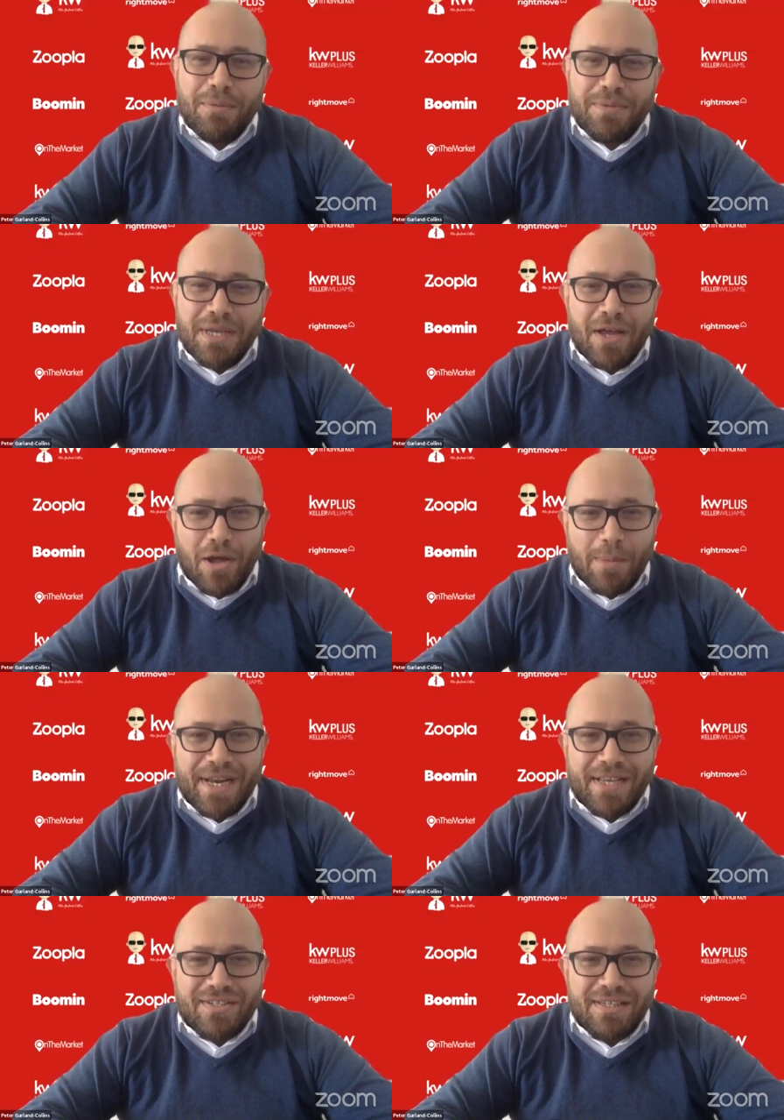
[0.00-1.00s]
Yeah, I'm in
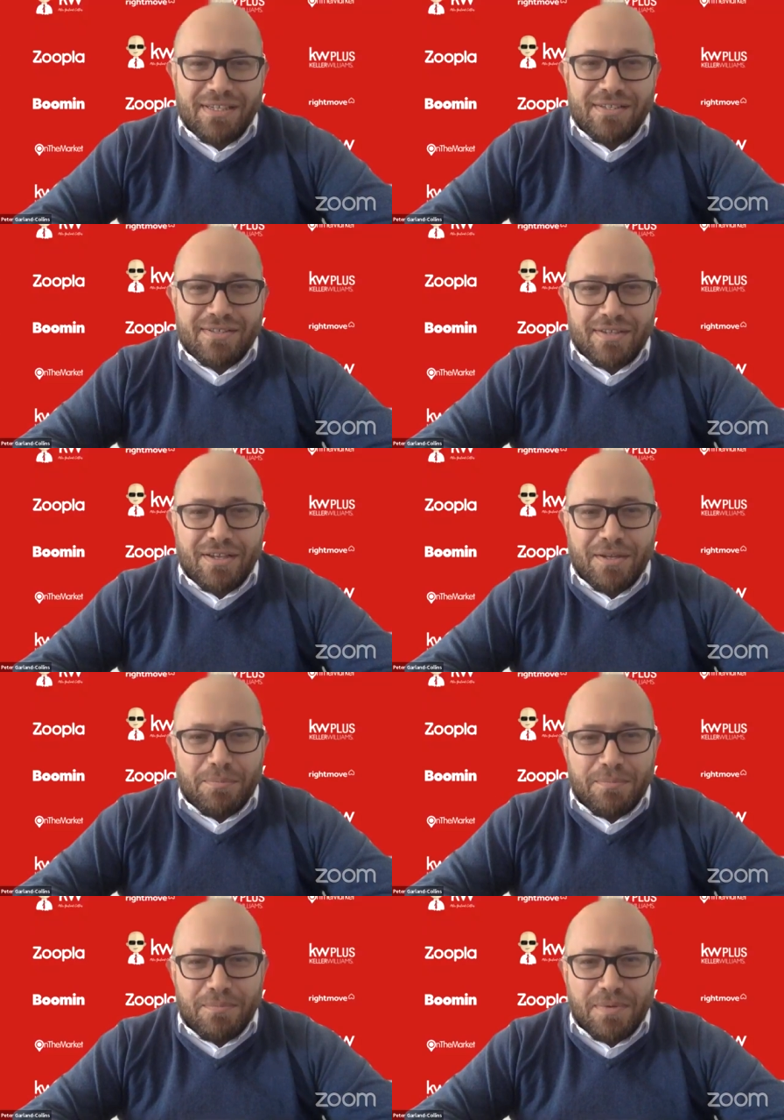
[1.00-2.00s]
Essex,
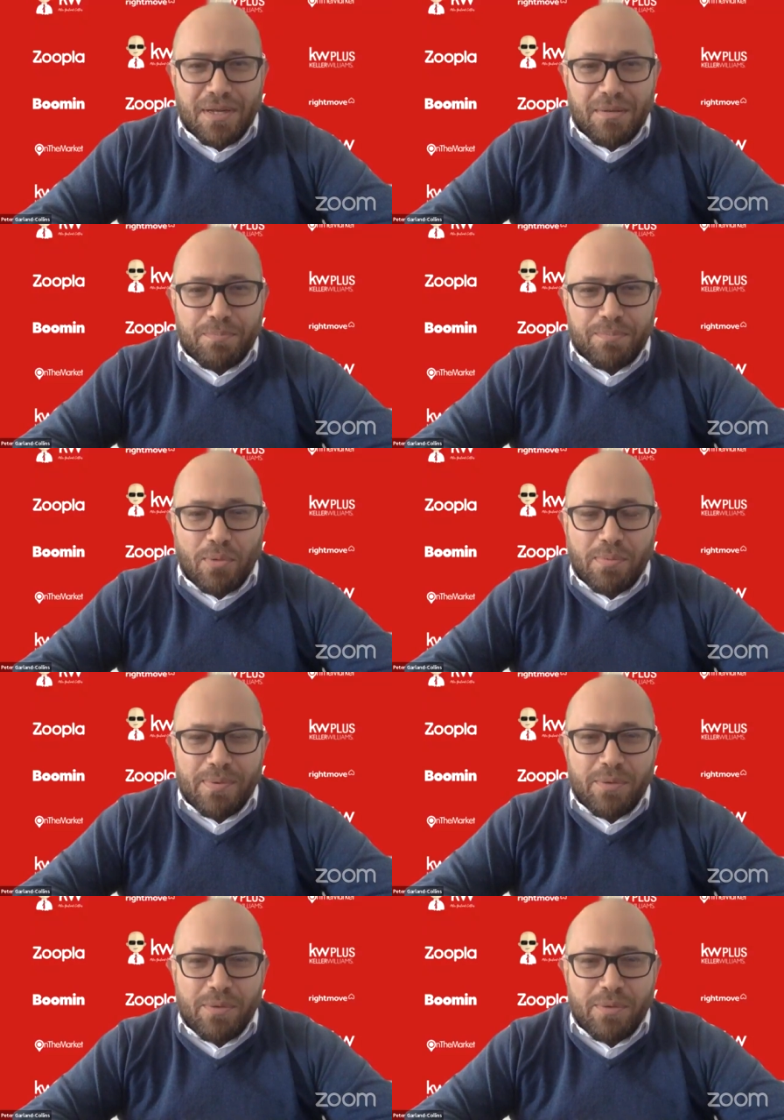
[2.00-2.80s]
probably